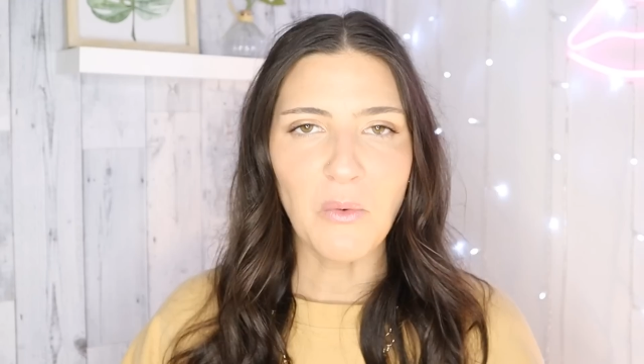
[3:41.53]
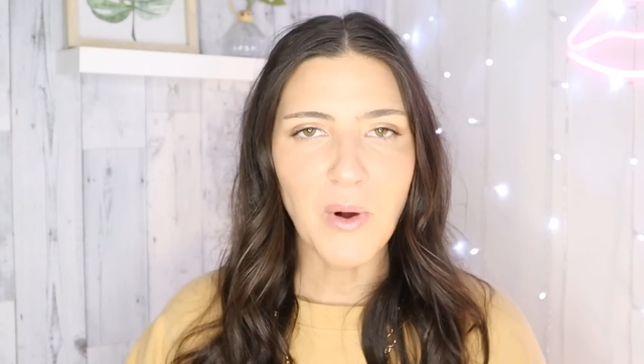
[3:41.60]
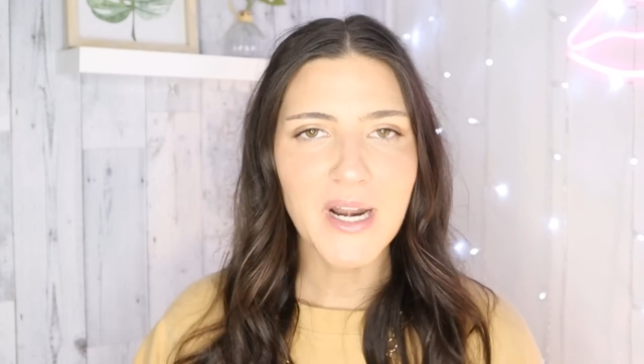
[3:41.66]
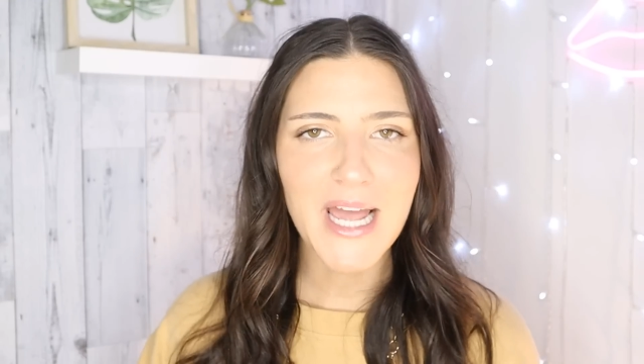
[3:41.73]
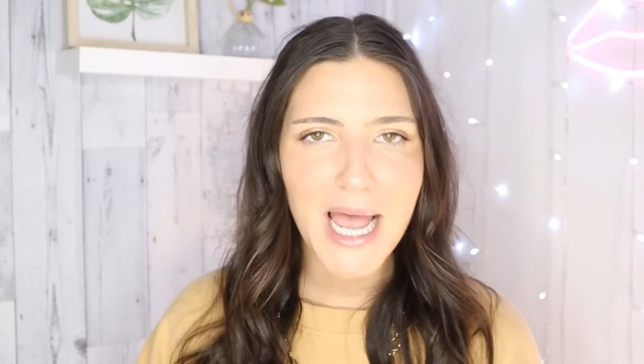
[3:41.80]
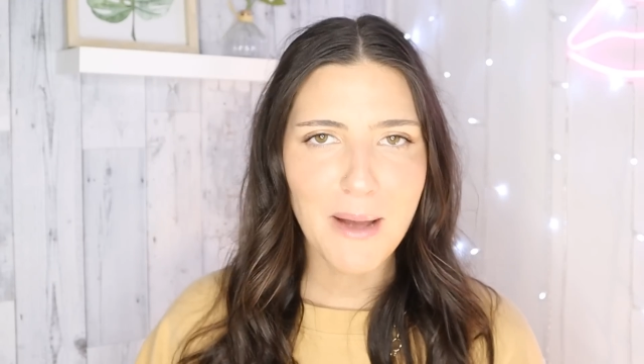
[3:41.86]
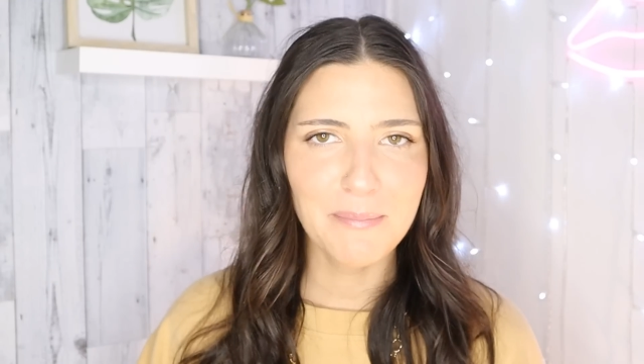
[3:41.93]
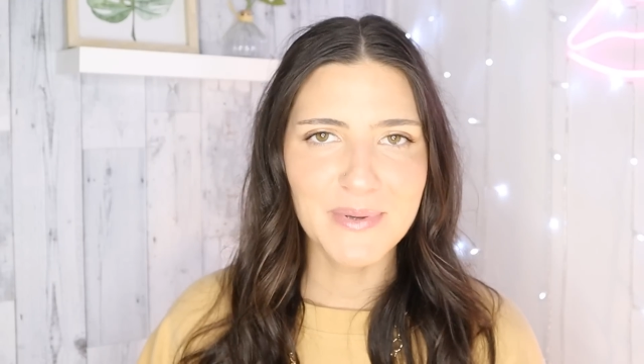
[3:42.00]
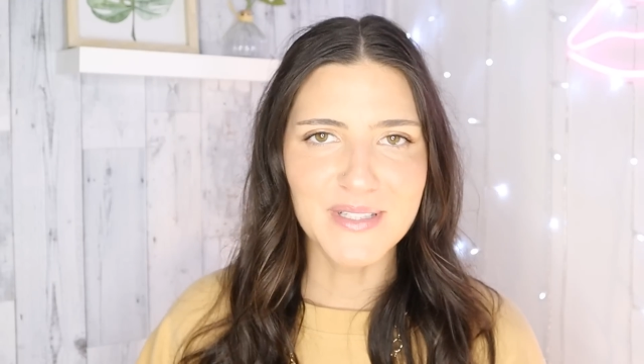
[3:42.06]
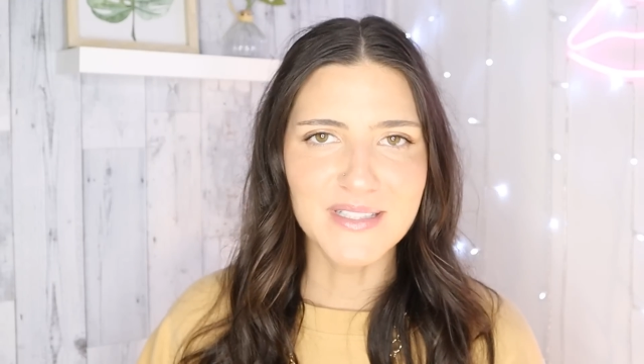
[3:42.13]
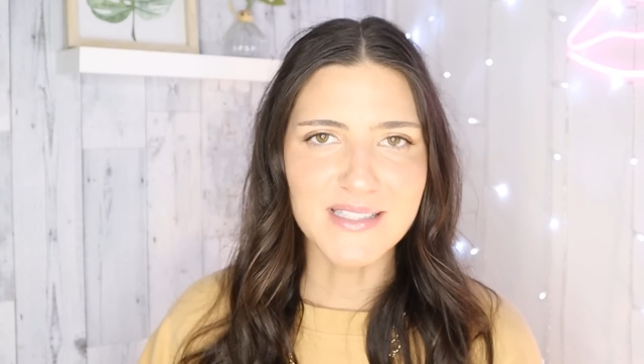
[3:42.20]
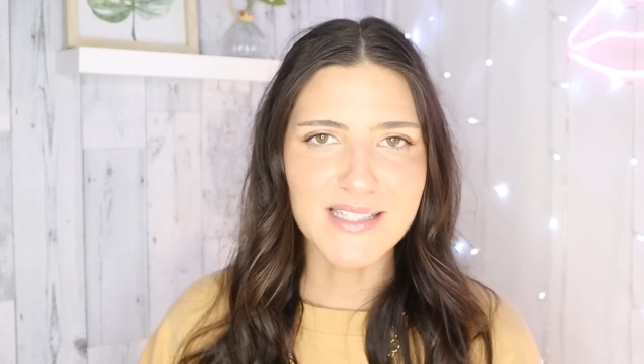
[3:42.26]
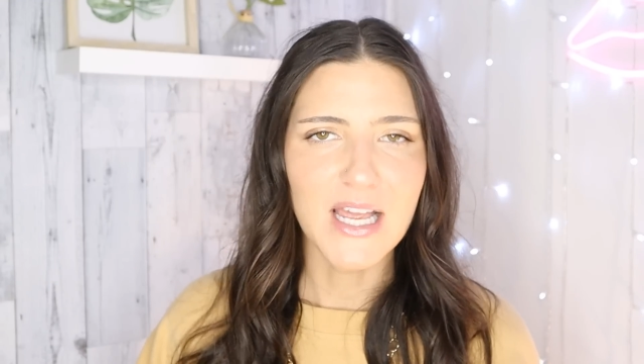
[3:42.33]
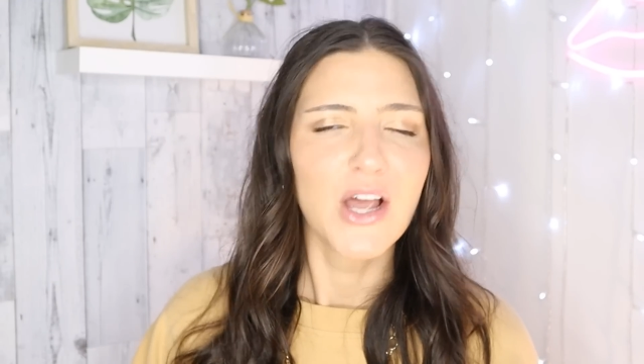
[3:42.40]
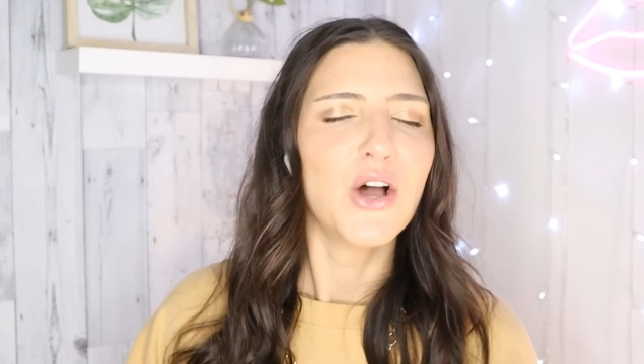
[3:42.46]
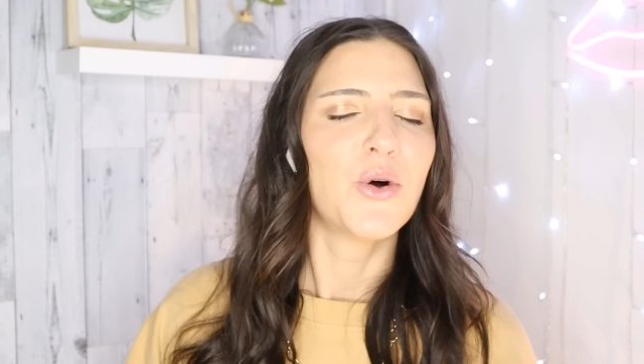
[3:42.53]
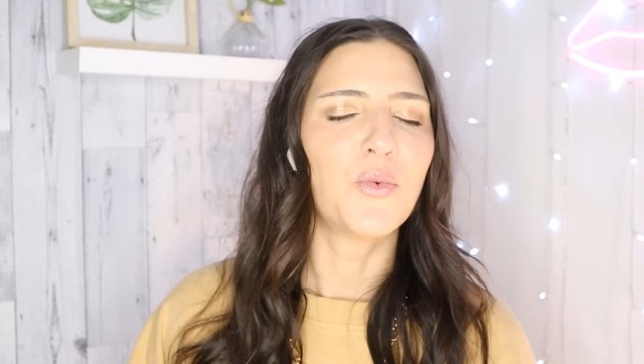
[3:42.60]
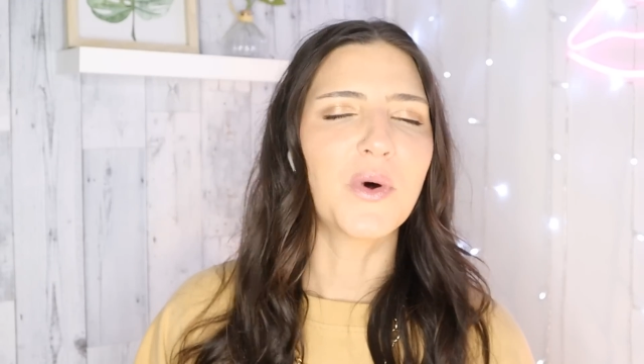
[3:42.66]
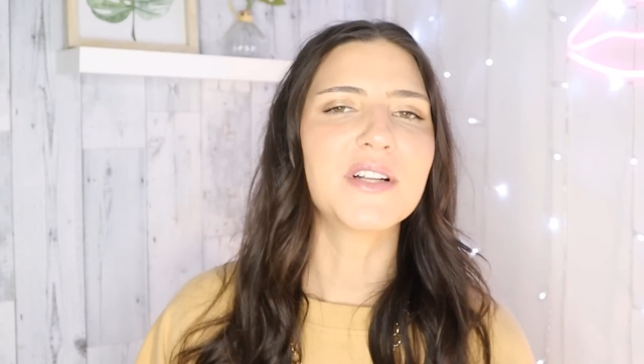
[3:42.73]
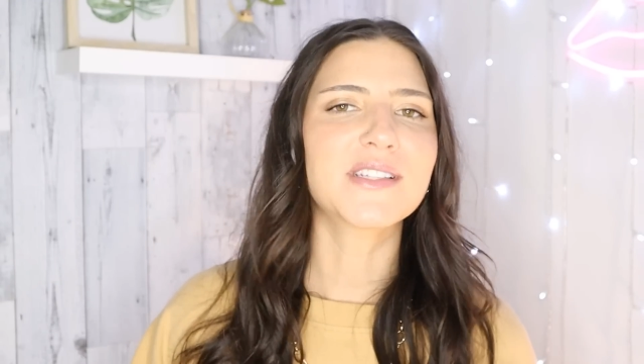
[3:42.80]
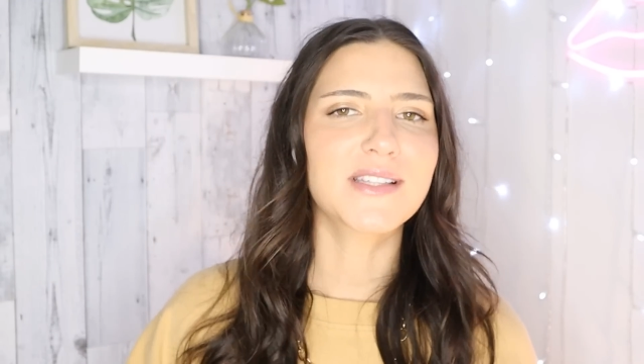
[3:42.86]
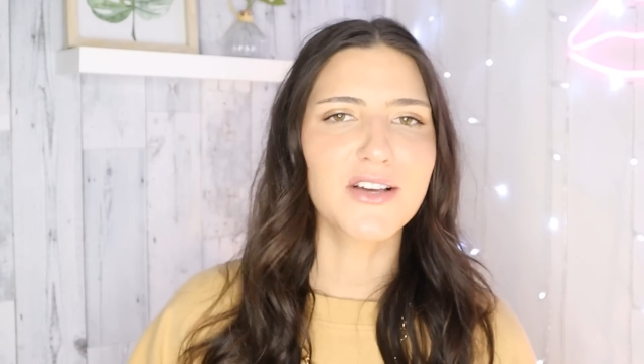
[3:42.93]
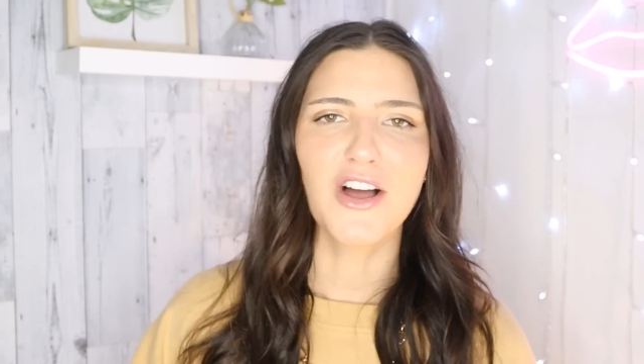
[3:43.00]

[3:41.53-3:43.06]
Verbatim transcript: what happens once